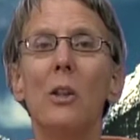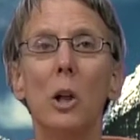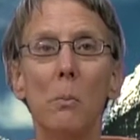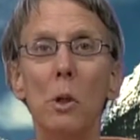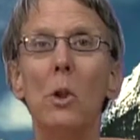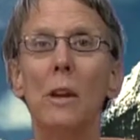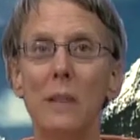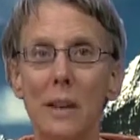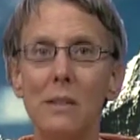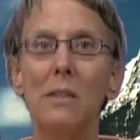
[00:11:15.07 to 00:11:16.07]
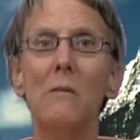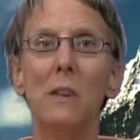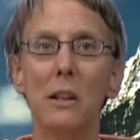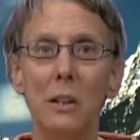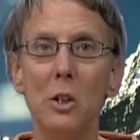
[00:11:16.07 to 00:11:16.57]
the community. It's the
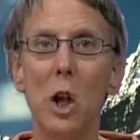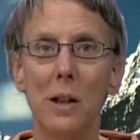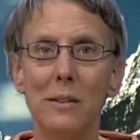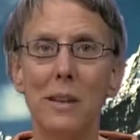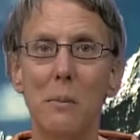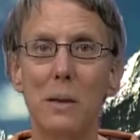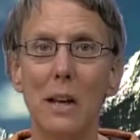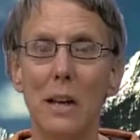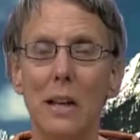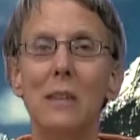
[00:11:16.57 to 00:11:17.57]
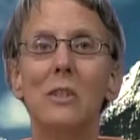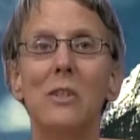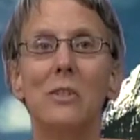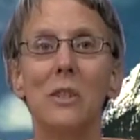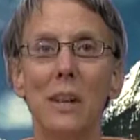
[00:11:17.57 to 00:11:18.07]
village concept again. It's
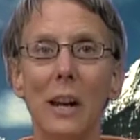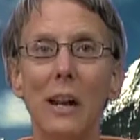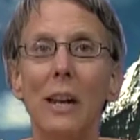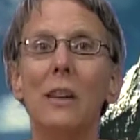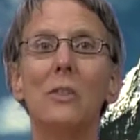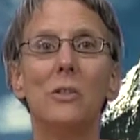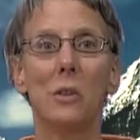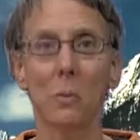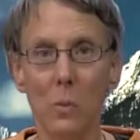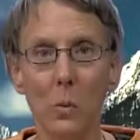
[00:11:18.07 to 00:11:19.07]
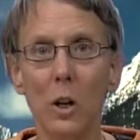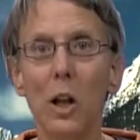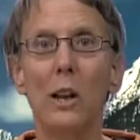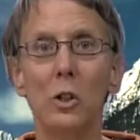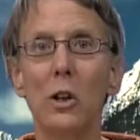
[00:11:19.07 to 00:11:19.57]
the city. It's we're
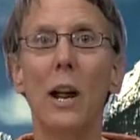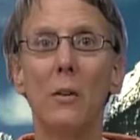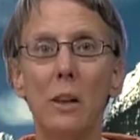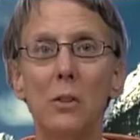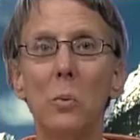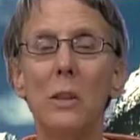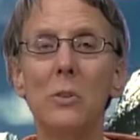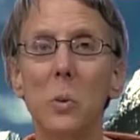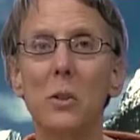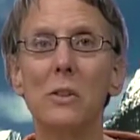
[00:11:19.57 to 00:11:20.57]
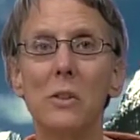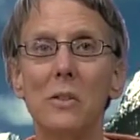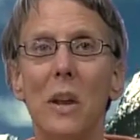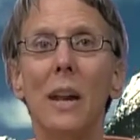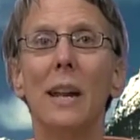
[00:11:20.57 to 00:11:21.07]
going to share these
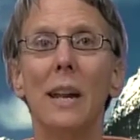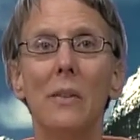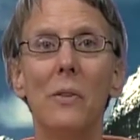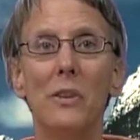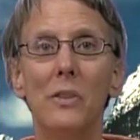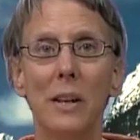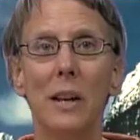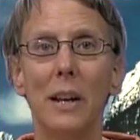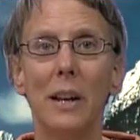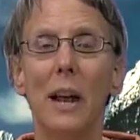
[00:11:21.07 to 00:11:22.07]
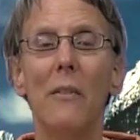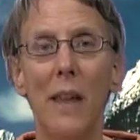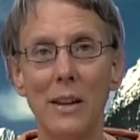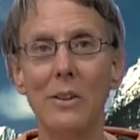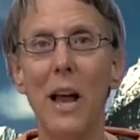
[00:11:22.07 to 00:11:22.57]
resources in the city.
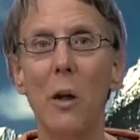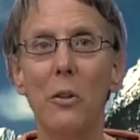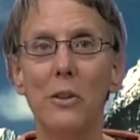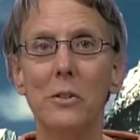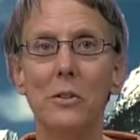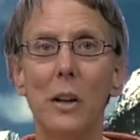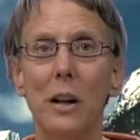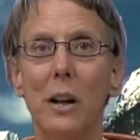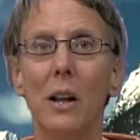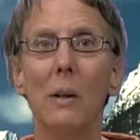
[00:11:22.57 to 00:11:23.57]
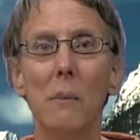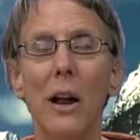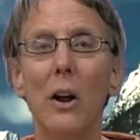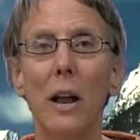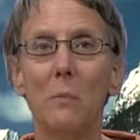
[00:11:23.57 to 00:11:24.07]
And that's how this
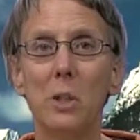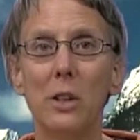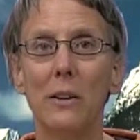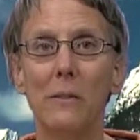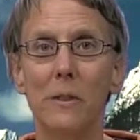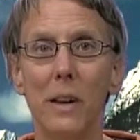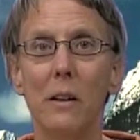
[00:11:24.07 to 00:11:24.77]
paradigm shift